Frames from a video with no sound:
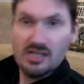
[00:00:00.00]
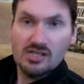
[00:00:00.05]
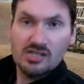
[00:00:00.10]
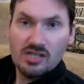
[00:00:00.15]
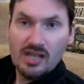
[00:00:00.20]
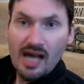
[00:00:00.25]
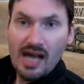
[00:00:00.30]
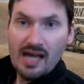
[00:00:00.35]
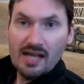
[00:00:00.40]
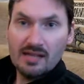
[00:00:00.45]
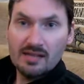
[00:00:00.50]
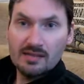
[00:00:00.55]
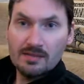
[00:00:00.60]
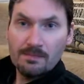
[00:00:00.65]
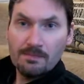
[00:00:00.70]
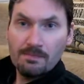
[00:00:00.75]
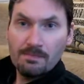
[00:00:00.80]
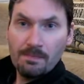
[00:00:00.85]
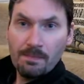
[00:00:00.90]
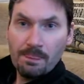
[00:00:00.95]
a child.
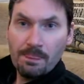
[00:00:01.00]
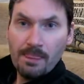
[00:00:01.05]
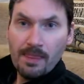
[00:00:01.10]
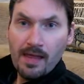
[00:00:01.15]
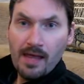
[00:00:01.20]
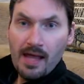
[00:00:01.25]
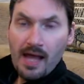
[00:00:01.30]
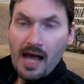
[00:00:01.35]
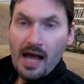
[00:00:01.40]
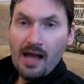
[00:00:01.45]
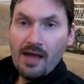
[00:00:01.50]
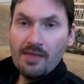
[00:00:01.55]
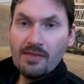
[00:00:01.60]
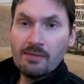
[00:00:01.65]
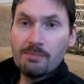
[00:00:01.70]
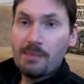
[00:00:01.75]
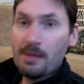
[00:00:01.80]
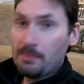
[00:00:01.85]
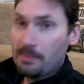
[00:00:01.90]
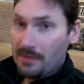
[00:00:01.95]
And the
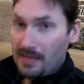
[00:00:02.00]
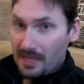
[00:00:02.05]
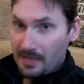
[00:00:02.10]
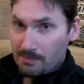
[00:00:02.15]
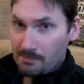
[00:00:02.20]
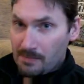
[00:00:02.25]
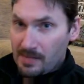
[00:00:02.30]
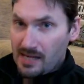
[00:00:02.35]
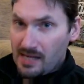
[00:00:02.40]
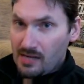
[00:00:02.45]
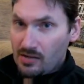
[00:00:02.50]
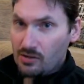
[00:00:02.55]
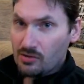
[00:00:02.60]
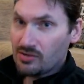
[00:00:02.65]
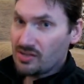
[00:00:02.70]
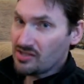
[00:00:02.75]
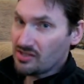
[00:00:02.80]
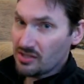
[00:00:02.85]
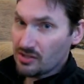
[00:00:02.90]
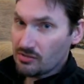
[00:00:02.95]
people like me who
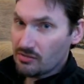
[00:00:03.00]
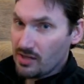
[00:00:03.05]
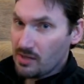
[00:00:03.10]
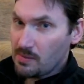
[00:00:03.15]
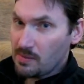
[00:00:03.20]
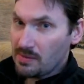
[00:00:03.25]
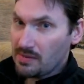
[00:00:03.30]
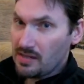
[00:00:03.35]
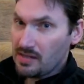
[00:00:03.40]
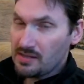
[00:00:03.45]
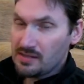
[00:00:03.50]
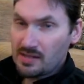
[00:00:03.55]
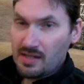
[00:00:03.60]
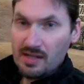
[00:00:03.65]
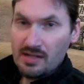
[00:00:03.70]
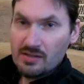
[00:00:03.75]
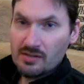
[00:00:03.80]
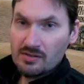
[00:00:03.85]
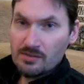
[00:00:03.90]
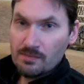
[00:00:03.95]
disagree with these
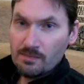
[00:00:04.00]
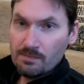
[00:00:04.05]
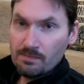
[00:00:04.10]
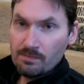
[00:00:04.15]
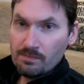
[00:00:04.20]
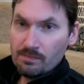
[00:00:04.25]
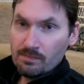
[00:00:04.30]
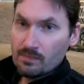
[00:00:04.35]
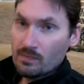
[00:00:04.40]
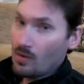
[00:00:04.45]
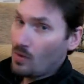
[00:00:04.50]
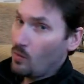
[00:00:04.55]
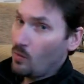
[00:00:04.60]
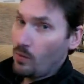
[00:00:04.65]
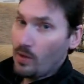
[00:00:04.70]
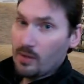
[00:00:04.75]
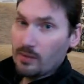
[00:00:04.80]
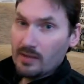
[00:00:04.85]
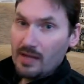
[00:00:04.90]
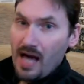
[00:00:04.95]
things,
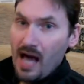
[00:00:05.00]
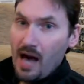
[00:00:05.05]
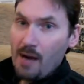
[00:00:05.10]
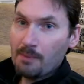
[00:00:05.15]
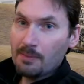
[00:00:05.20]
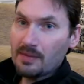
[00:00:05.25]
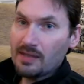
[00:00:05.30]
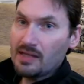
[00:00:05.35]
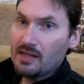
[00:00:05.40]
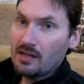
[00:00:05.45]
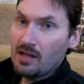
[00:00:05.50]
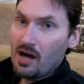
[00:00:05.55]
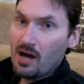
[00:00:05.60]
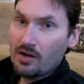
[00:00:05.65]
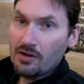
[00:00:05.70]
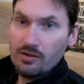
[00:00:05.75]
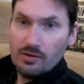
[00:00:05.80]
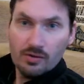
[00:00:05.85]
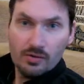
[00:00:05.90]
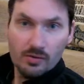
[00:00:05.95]
we will happily
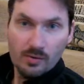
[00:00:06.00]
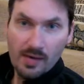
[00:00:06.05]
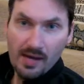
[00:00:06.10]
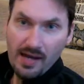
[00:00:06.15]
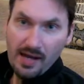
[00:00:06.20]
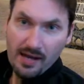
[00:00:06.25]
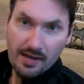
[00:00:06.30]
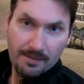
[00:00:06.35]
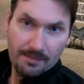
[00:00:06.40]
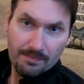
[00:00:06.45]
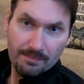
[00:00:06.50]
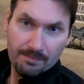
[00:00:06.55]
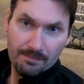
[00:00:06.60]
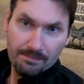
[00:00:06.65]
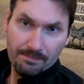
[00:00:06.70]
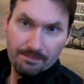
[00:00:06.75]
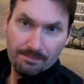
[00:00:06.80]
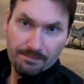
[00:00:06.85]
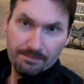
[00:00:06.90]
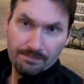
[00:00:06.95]
lock you away.
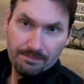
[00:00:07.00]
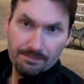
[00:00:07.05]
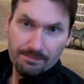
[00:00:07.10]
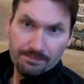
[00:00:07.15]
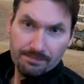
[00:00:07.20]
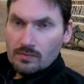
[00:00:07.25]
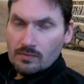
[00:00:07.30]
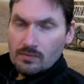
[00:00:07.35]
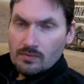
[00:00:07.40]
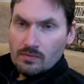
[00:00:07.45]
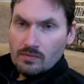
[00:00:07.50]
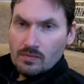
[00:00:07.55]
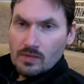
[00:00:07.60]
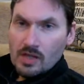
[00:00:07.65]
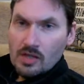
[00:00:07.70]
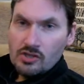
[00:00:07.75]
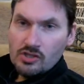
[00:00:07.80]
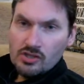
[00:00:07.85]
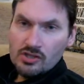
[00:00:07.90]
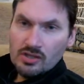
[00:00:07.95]

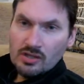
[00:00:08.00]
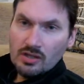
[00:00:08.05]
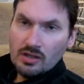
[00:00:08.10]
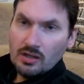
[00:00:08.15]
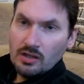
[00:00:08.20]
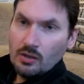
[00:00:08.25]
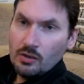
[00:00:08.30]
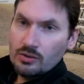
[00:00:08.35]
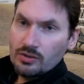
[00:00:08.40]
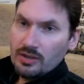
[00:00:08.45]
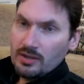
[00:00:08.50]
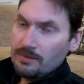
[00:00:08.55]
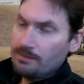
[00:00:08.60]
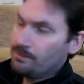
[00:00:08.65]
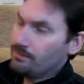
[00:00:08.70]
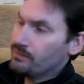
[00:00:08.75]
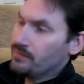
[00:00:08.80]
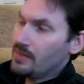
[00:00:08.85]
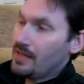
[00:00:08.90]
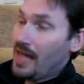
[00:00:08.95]
Now, just in closing,
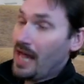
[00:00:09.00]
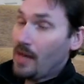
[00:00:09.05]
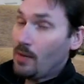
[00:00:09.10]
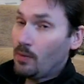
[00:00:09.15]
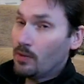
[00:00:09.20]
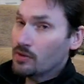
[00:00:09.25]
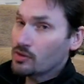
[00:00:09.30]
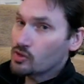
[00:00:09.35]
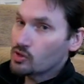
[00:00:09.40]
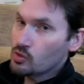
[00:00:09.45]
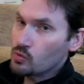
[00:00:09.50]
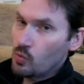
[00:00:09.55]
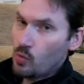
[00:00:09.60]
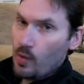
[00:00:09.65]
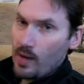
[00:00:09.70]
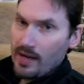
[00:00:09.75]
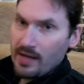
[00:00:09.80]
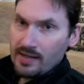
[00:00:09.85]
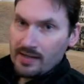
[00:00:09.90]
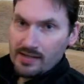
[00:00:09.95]
I want to
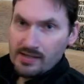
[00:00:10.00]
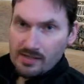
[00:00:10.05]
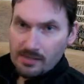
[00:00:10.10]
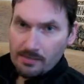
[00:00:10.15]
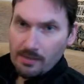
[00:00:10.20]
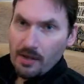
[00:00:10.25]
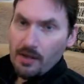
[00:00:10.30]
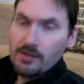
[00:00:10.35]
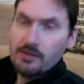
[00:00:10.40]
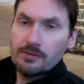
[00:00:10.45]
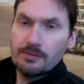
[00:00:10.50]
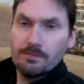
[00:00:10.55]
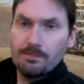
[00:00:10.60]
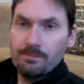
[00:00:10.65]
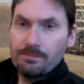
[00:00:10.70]
swing this about